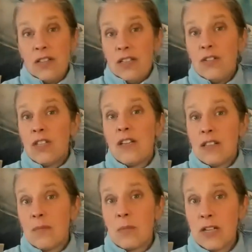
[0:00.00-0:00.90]
even
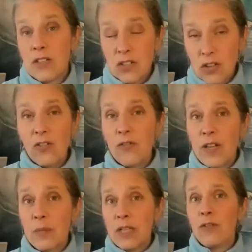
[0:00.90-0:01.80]
some kind of star
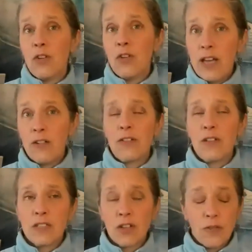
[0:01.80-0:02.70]
family if you have
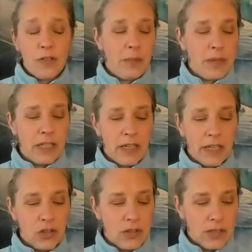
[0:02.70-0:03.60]
star family
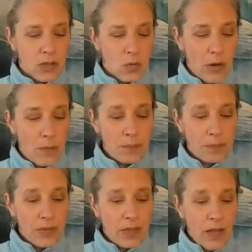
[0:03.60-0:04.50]
connections as well.
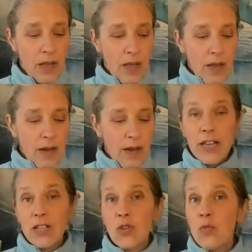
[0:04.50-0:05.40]

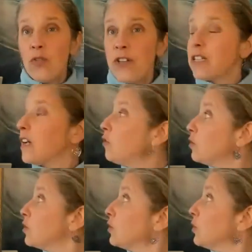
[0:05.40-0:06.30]
Okay, so moving
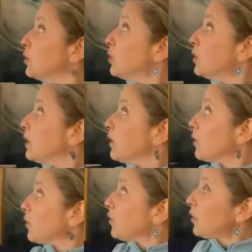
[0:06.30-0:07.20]
down to the
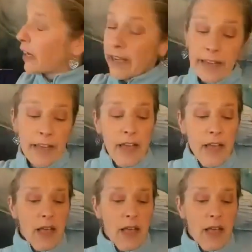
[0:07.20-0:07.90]
third eye.